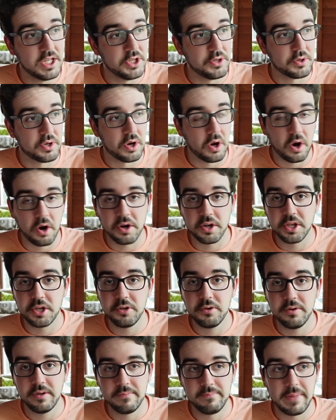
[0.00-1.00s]
You could
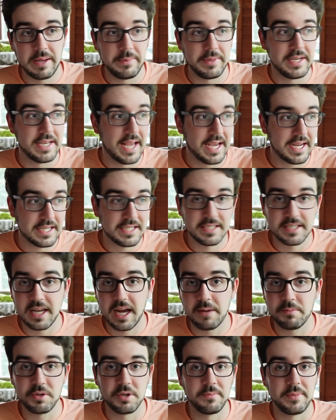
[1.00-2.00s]
argue maybe next
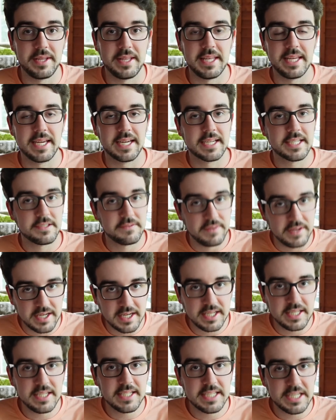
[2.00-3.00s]
stop should be the
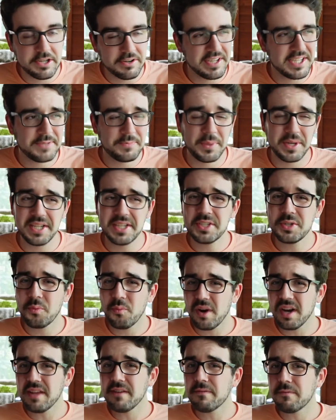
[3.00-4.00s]
Xfinity Series, but at
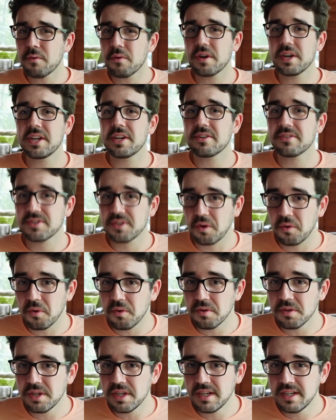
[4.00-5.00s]
24 years
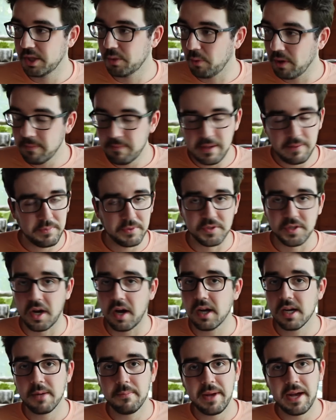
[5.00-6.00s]
old, the way people
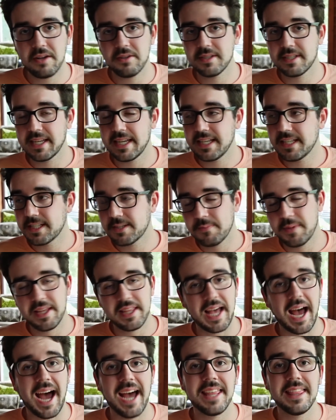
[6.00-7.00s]
talk about Zane Smith,
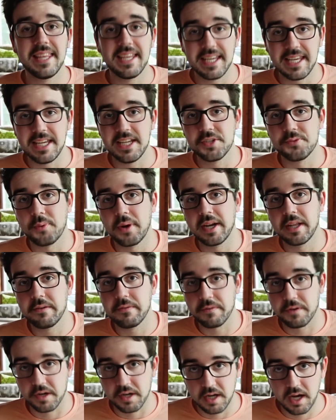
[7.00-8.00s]
I think he's ready
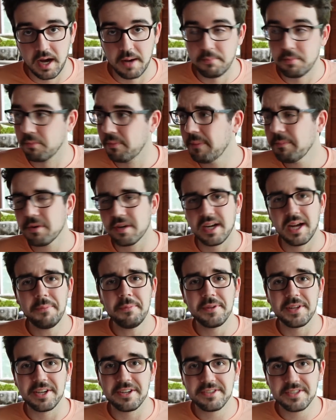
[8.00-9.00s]
for Cup. Remember, a
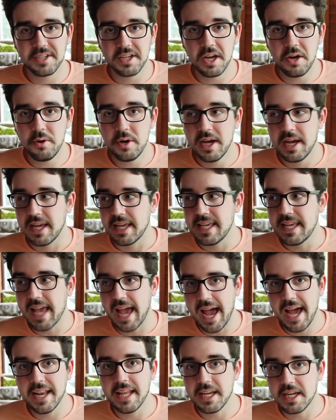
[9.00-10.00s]
couple years ago, he
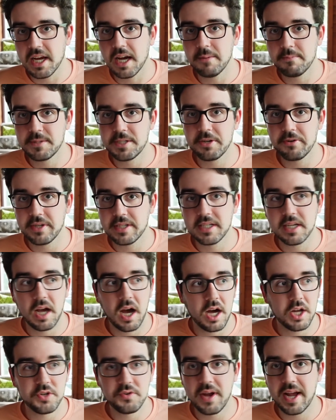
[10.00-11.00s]
had a Cup Series
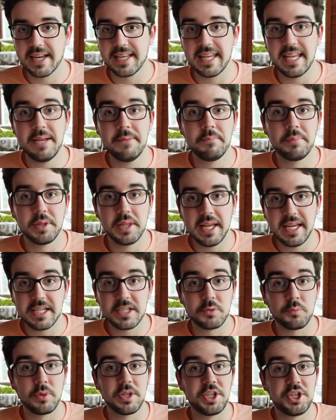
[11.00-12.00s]
contract in
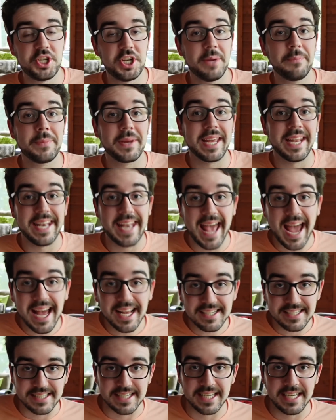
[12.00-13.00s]
place with Chip
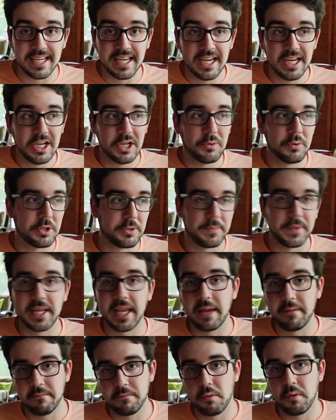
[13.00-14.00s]
Ganassi, which
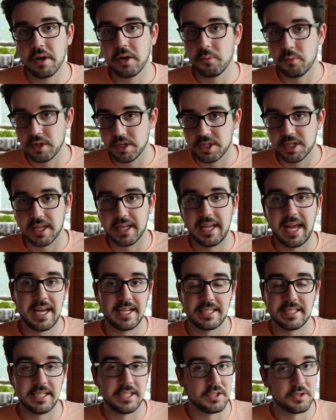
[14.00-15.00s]
became void once
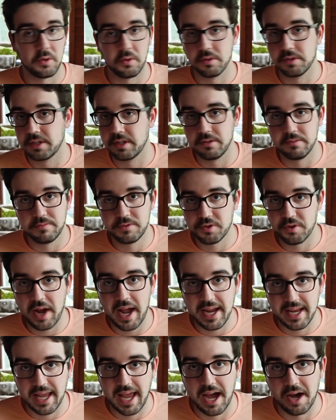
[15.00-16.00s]
Ganassi sold to
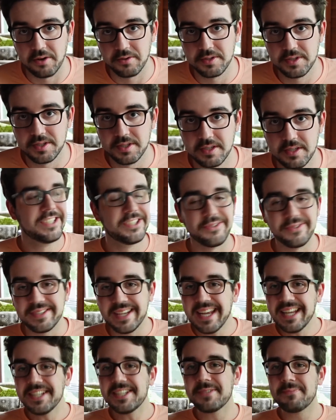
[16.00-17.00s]
Trackhouse. So
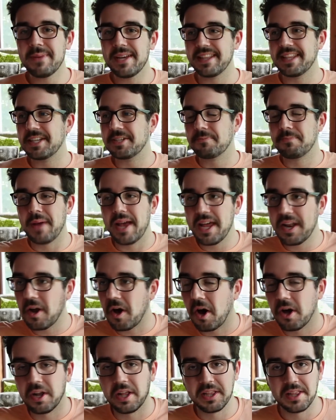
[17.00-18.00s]
Zane Smith has been
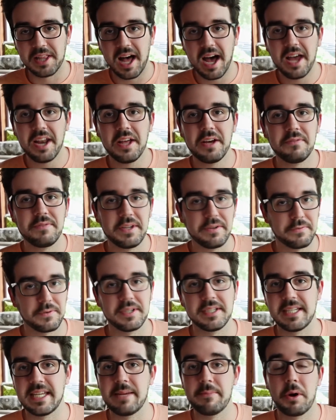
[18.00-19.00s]
on a lot of
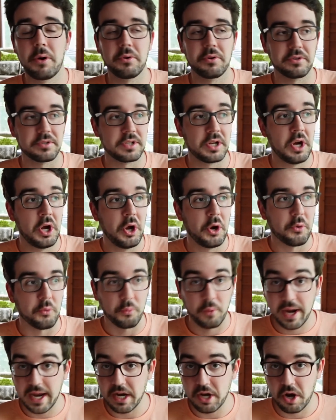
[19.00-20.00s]
different team owners'
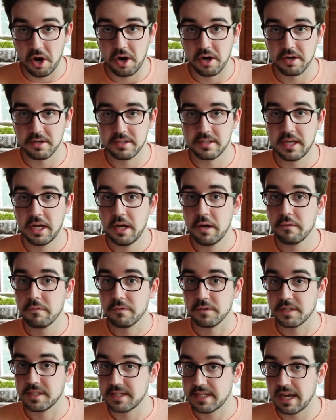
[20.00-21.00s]
radars
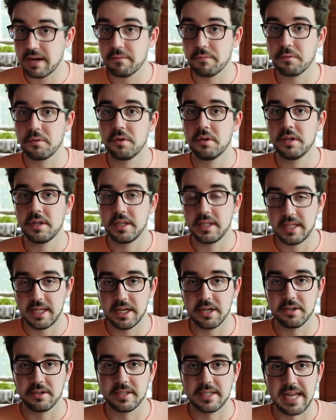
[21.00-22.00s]
for several
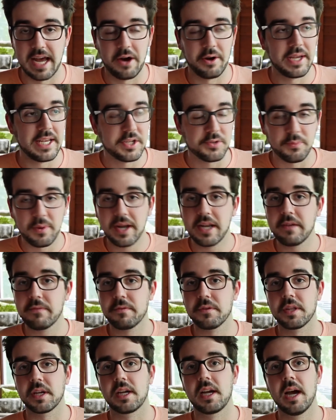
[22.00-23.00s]
years now. He's ready
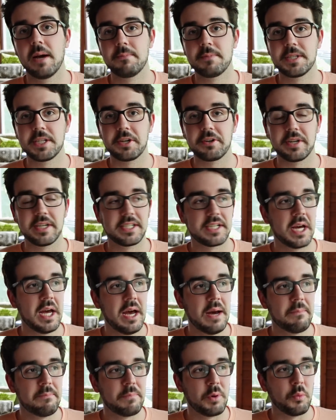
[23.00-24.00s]
for the Cup Series,
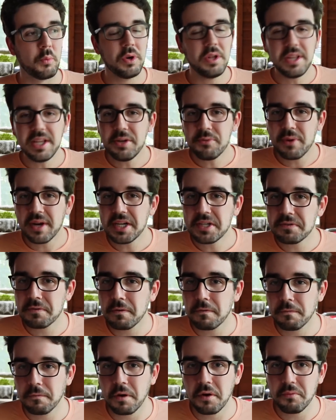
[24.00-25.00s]
but will he race for
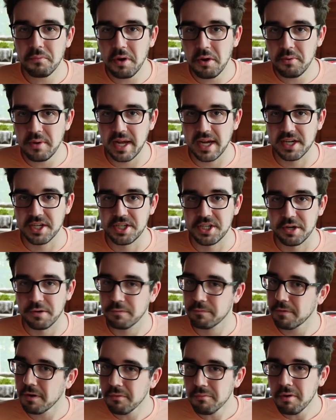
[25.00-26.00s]
Front Row next year?
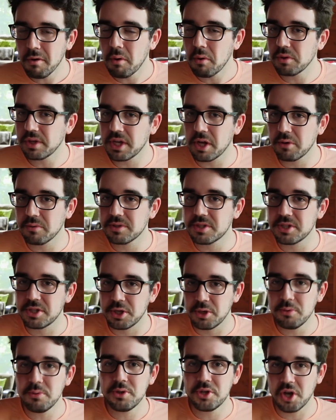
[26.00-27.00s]
Front Row only owns
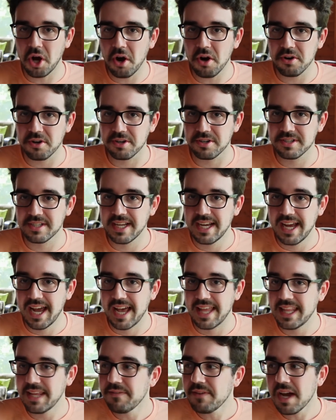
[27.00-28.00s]
two charters,
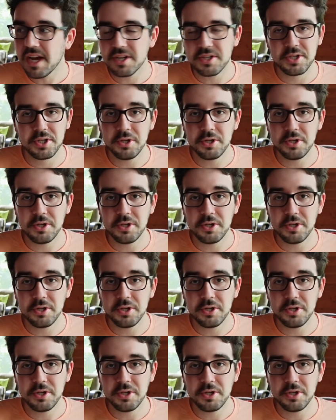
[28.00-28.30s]
and they've got